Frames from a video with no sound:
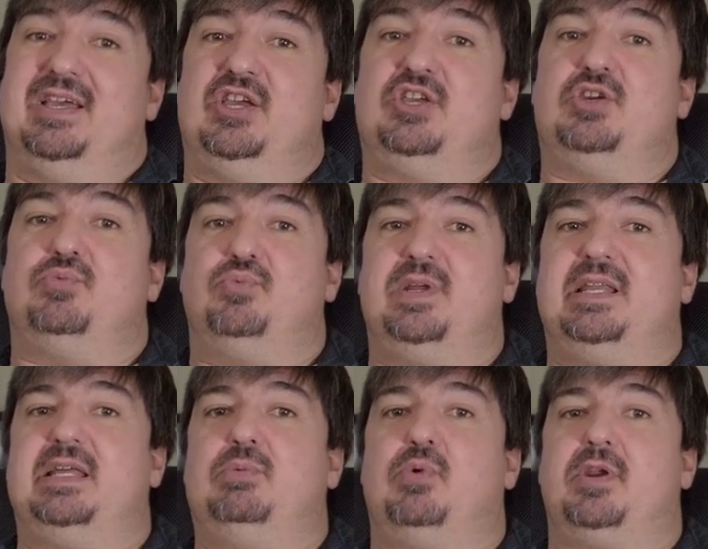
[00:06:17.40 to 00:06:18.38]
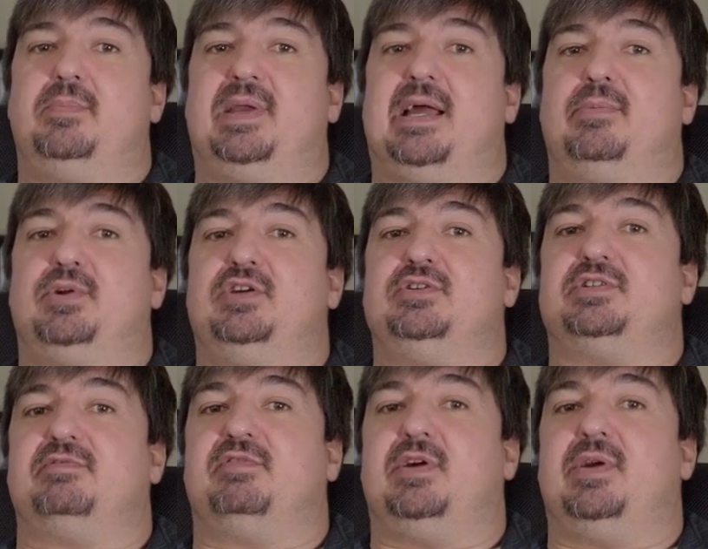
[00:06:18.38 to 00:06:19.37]
You really want to be able to use
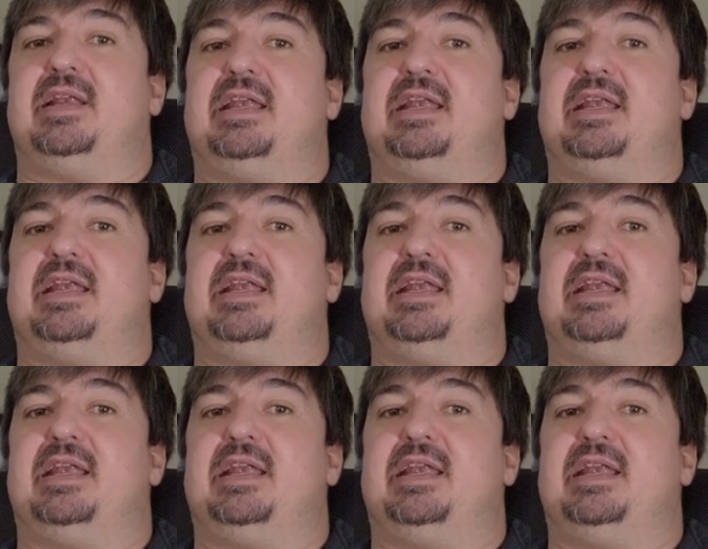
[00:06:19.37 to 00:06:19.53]
a very